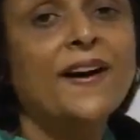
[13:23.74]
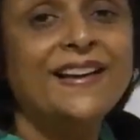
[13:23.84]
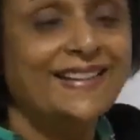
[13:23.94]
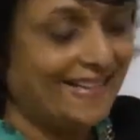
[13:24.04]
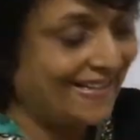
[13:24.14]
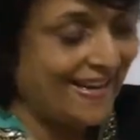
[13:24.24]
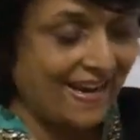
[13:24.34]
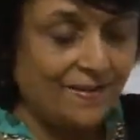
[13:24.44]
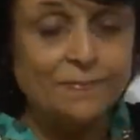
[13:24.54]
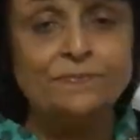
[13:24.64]
per
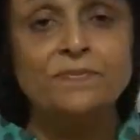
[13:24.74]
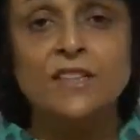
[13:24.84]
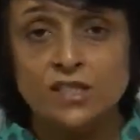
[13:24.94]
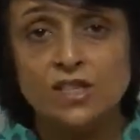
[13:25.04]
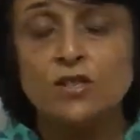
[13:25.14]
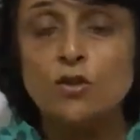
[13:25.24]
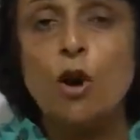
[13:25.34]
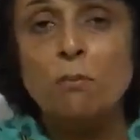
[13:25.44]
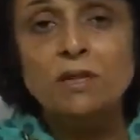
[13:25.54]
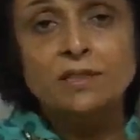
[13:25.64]
day. This is the
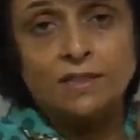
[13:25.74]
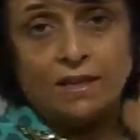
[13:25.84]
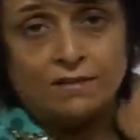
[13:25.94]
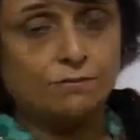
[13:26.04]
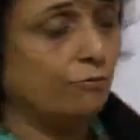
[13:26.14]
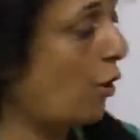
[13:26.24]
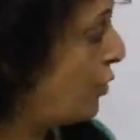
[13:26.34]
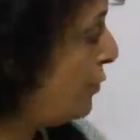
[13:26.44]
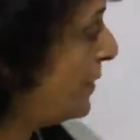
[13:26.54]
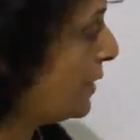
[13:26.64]
normal
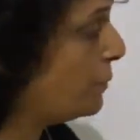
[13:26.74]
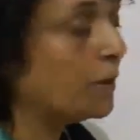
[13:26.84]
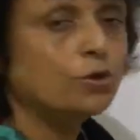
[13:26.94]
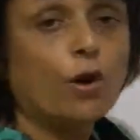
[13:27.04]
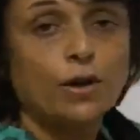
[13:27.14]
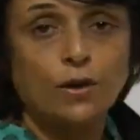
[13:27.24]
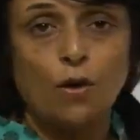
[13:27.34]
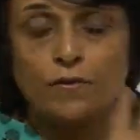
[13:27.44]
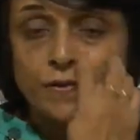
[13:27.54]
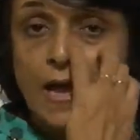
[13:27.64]
volume that we are talking
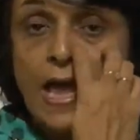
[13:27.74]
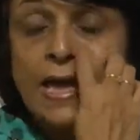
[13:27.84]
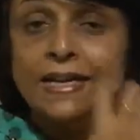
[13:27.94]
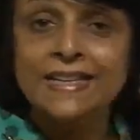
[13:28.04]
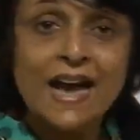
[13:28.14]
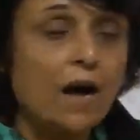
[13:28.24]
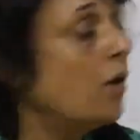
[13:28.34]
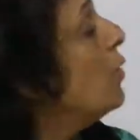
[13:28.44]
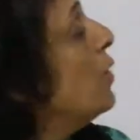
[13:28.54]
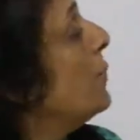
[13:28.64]
of.
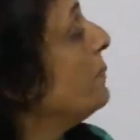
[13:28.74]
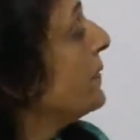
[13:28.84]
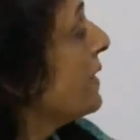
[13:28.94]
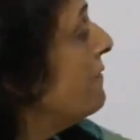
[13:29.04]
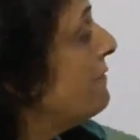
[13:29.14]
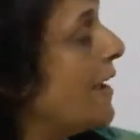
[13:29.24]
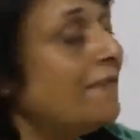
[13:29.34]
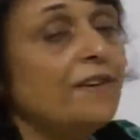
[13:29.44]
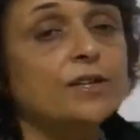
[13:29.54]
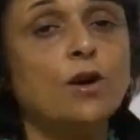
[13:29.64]
Now,
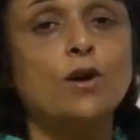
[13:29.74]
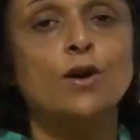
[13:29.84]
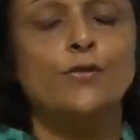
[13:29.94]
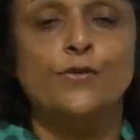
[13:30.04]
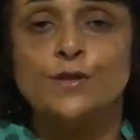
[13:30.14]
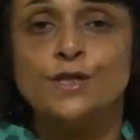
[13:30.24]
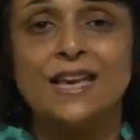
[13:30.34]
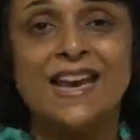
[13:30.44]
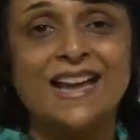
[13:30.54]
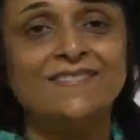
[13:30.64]
when we talk of
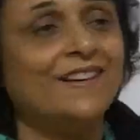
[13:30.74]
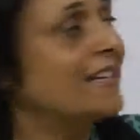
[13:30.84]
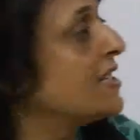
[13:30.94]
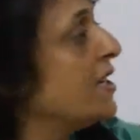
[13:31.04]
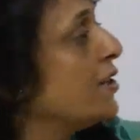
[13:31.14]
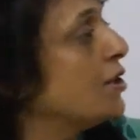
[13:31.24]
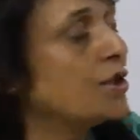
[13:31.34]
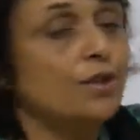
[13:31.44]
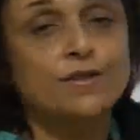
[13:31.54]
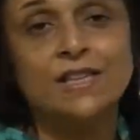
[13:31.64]
saliva,
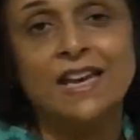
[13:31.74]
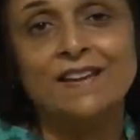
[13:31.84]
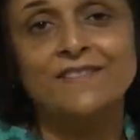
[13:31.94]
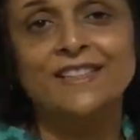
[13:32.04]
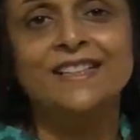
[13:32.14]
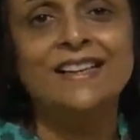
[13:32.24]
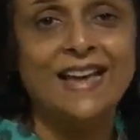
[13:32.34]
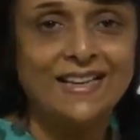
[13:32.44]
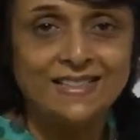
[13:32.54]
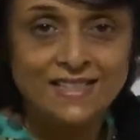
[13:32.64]
secretion of salivary
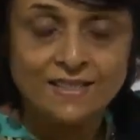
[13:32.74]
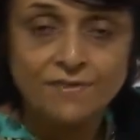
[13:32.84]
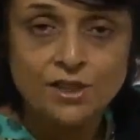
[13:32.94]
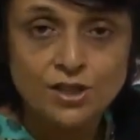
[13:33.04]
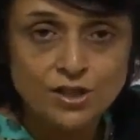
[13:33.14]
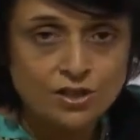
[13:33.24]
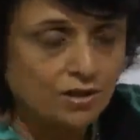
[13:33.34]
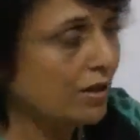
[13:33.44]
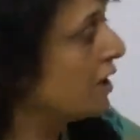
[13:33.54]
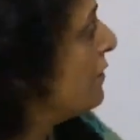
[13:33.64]
glands, which has